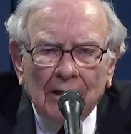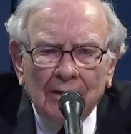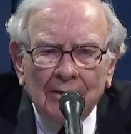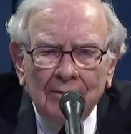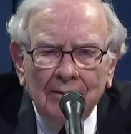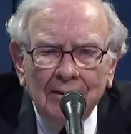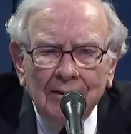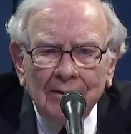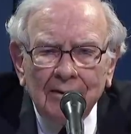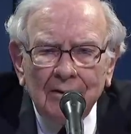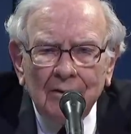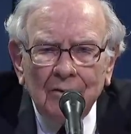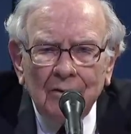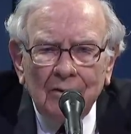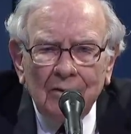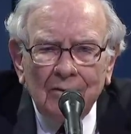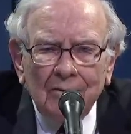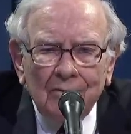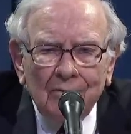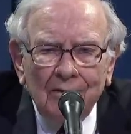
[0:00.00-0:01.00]
And
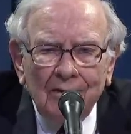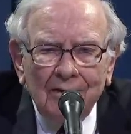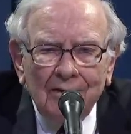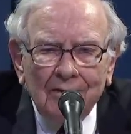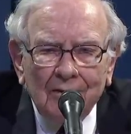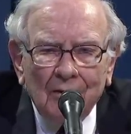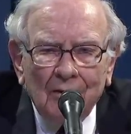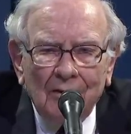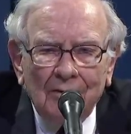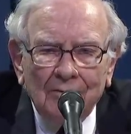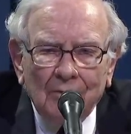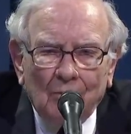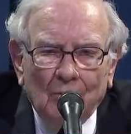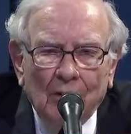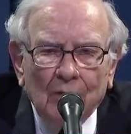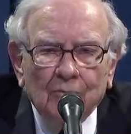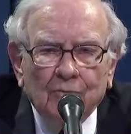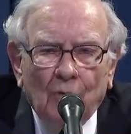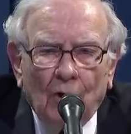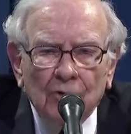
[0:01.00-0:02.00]

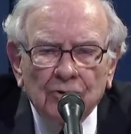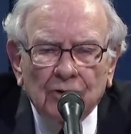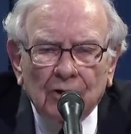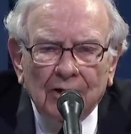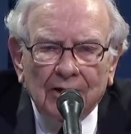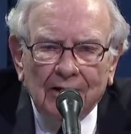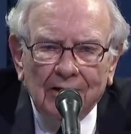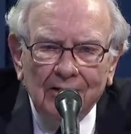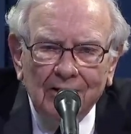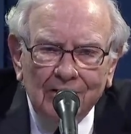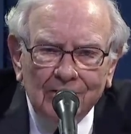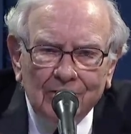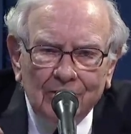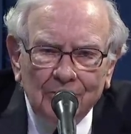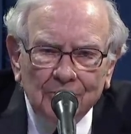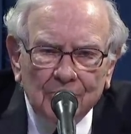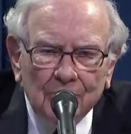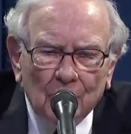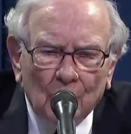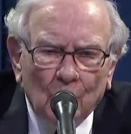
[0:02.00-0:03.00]
unfortunately, in
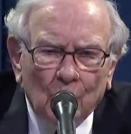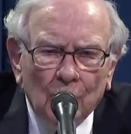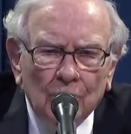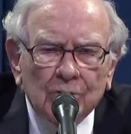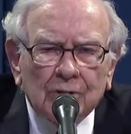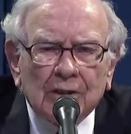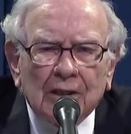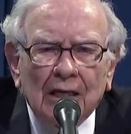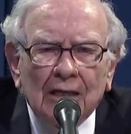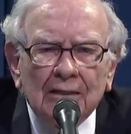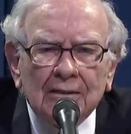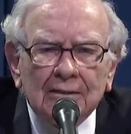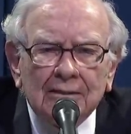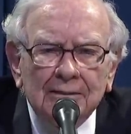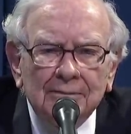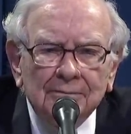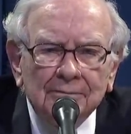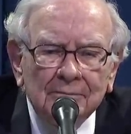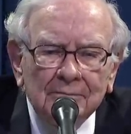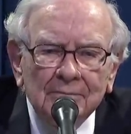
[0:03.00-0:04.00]
terms of the worst
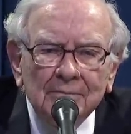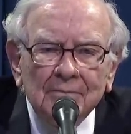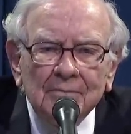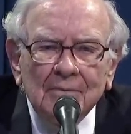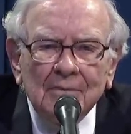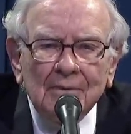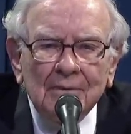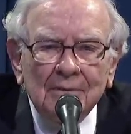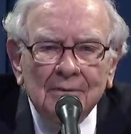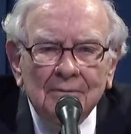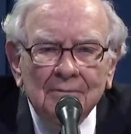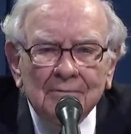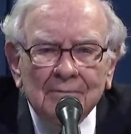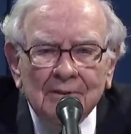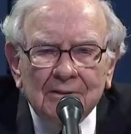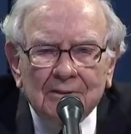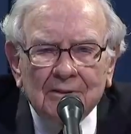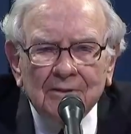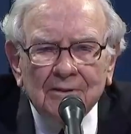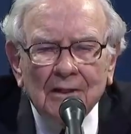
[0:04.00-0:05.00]
case,
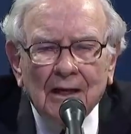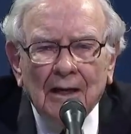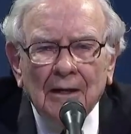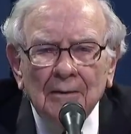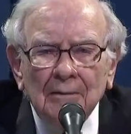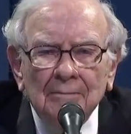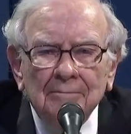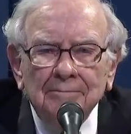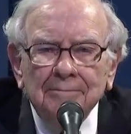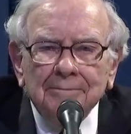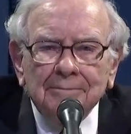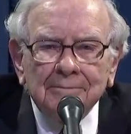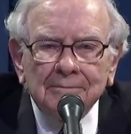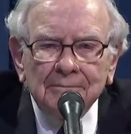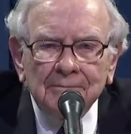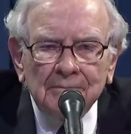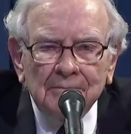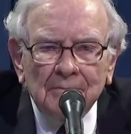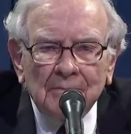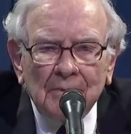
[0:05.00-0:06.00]
this does not
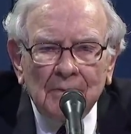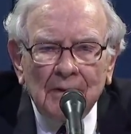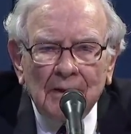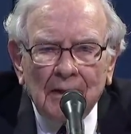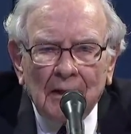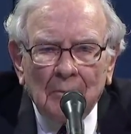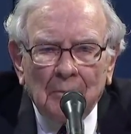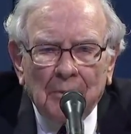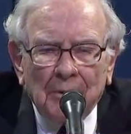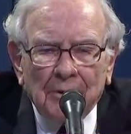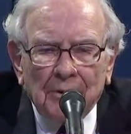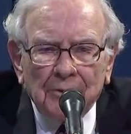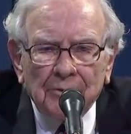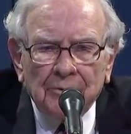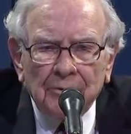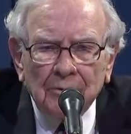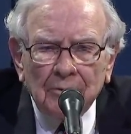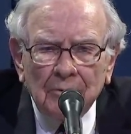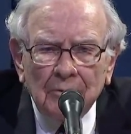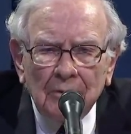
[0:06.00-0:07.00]
appear
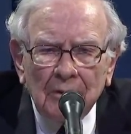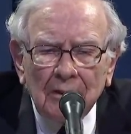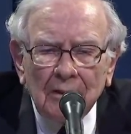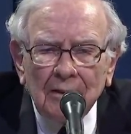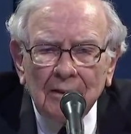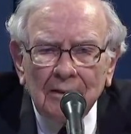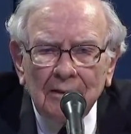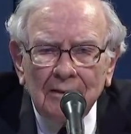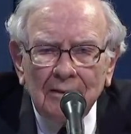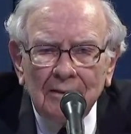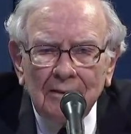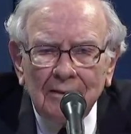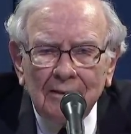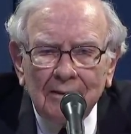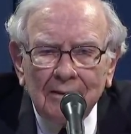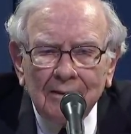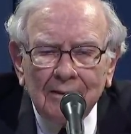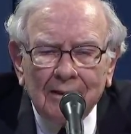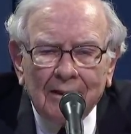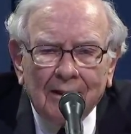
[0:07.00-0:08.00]
to,
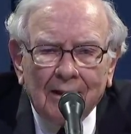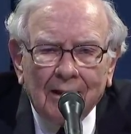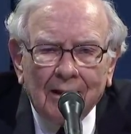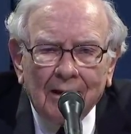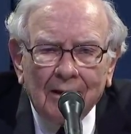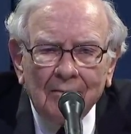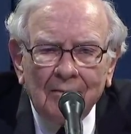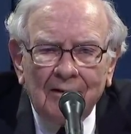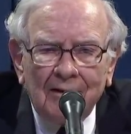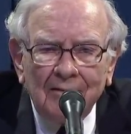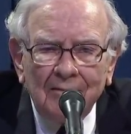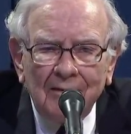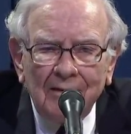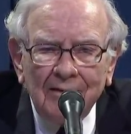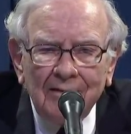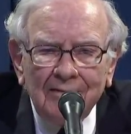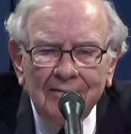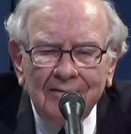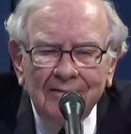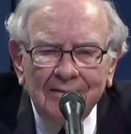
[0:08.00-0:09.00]

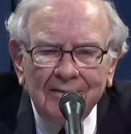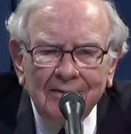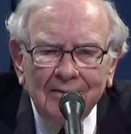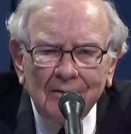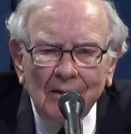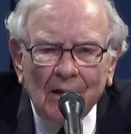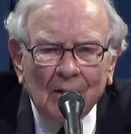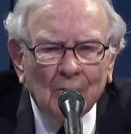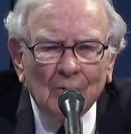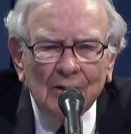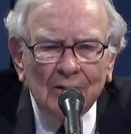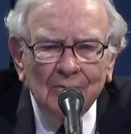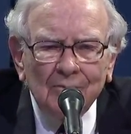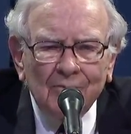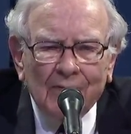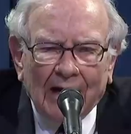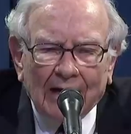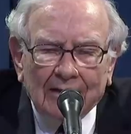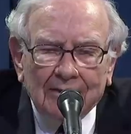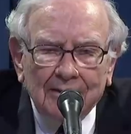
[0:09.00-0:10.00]

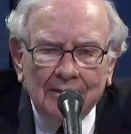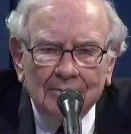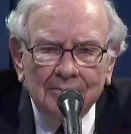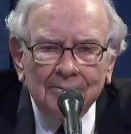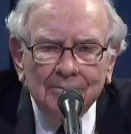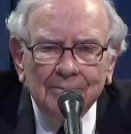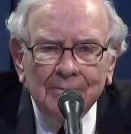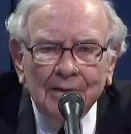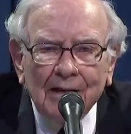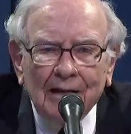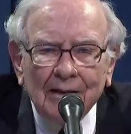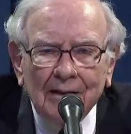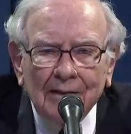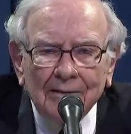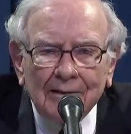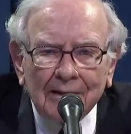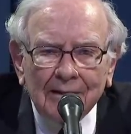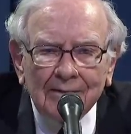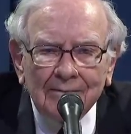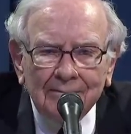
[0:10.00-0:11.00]
in fact, I
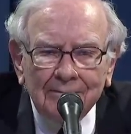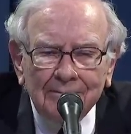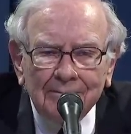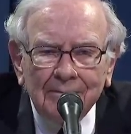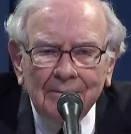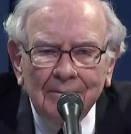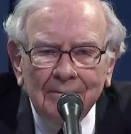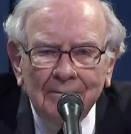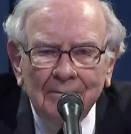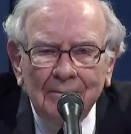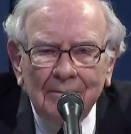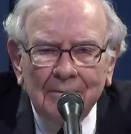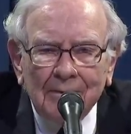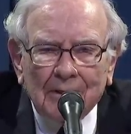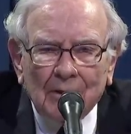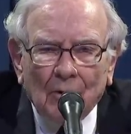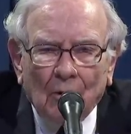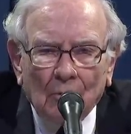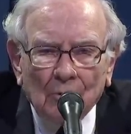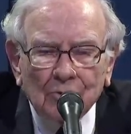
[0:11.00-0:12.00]
think you
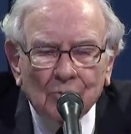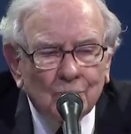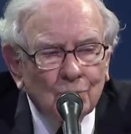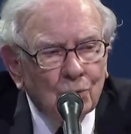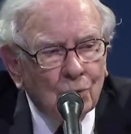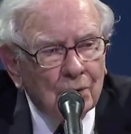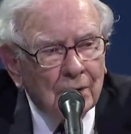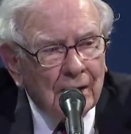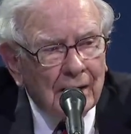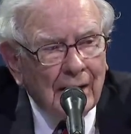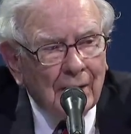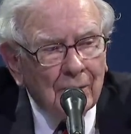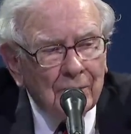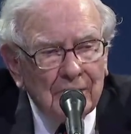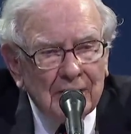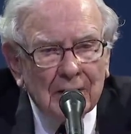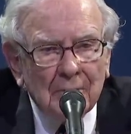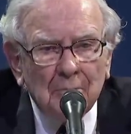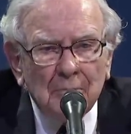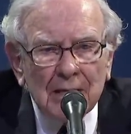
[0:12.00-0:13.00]
can almost rule it
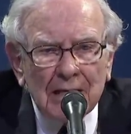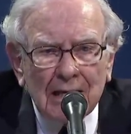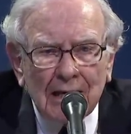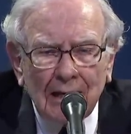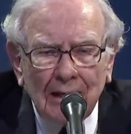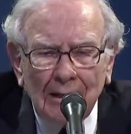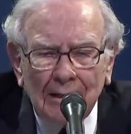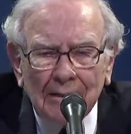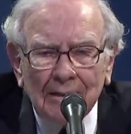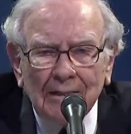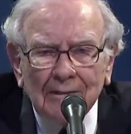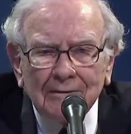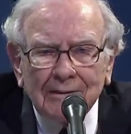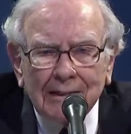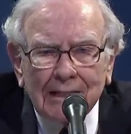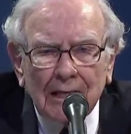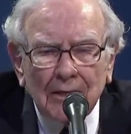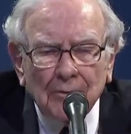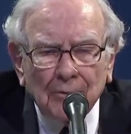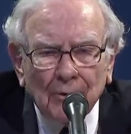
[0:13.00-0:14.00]
out, it being as
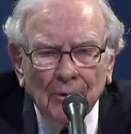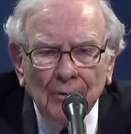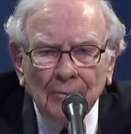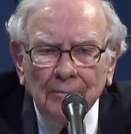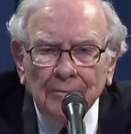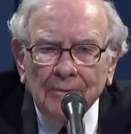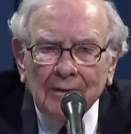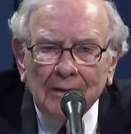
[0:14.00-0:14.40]
lethal